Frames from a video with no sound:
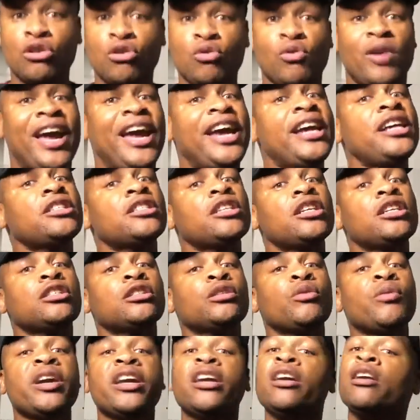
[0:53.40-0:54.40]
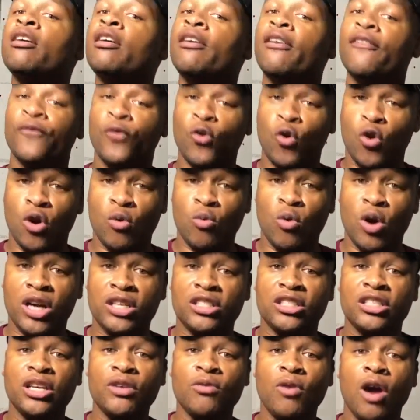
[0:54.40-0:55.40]
too? 863
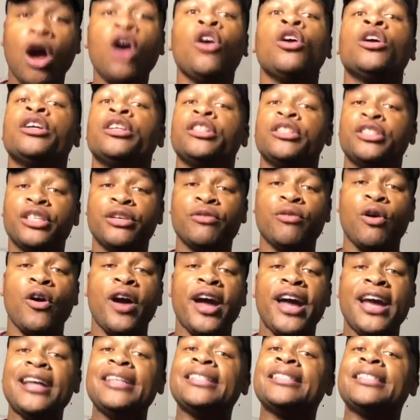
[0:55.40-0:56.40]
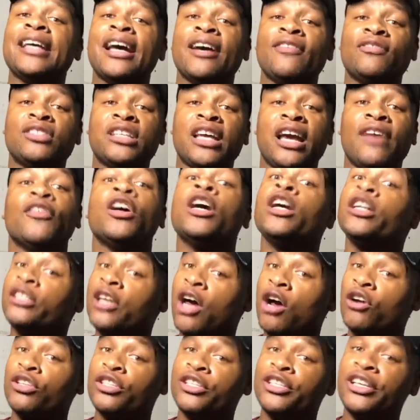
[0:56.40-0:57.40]
410 0877.
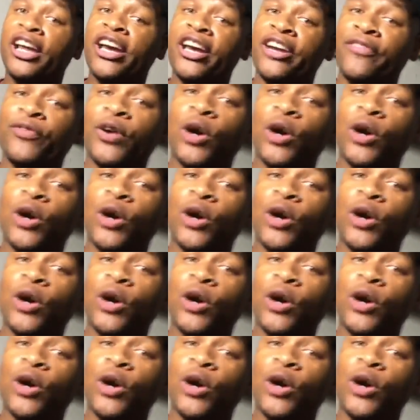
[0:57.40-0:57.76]
Talk to you later,